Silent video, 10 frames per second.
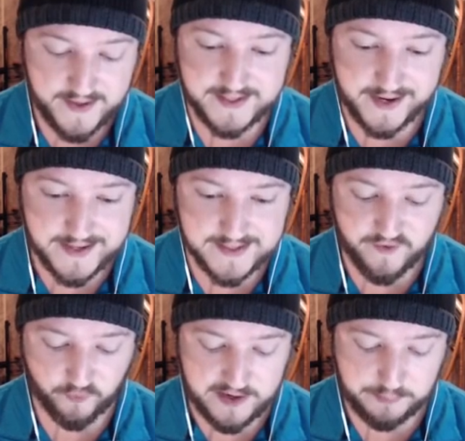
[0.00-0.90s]
this is a
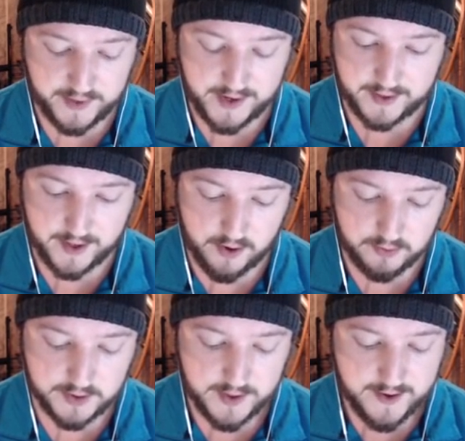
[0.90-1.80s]
free-to-play
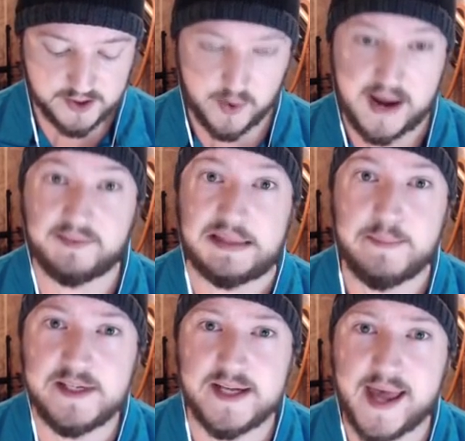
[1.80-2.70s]
account, so I have
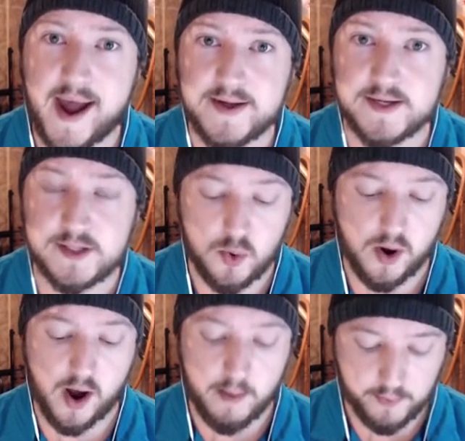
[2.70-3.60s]
limited access to
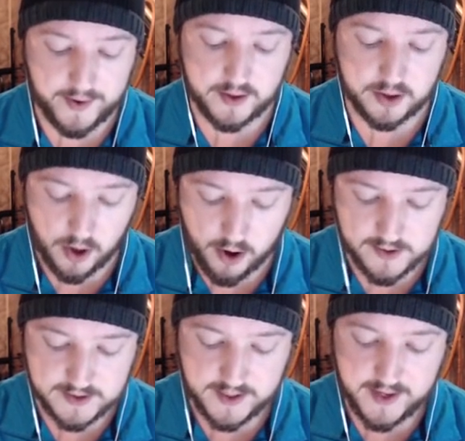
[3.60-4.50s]
upgraded
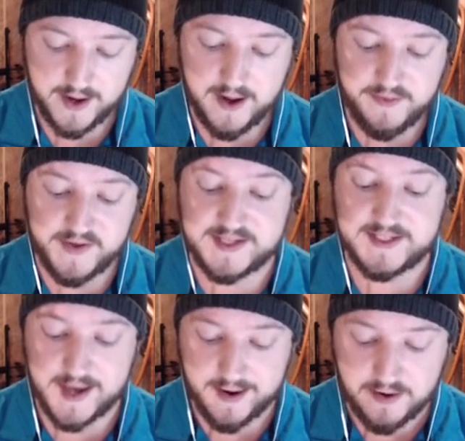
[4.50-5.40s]
cards. The
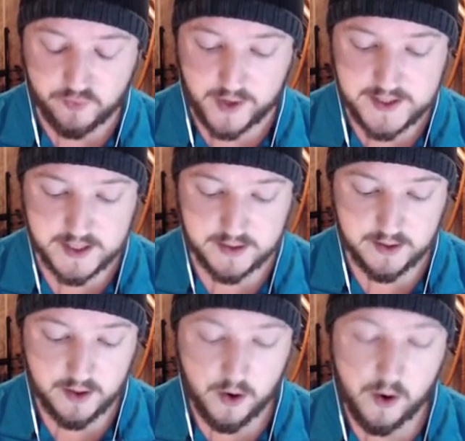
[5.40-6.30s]
second reason,
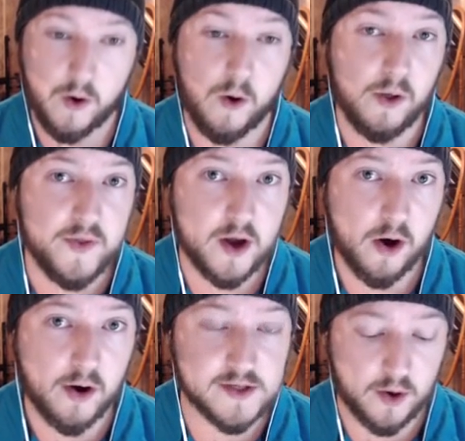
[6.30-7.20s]
all the
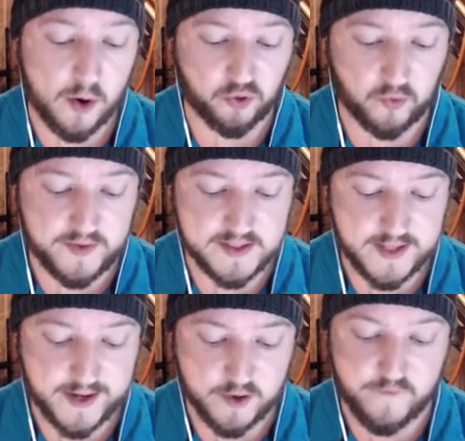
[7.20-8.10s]
cards in all 3 of these
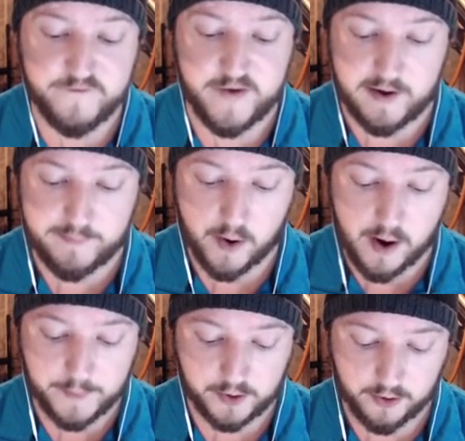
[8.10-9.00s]
decks are very
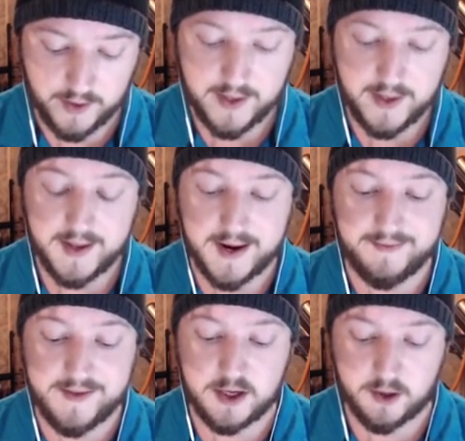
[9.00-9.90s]
popular
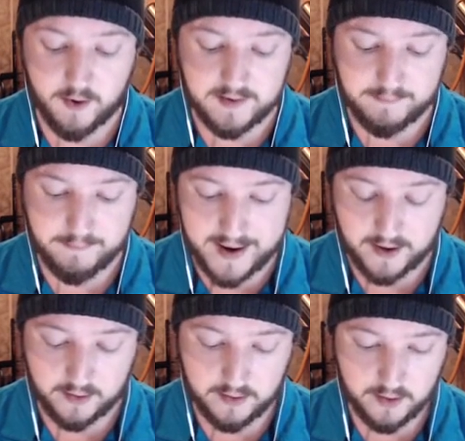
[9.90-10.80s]
in the current meta.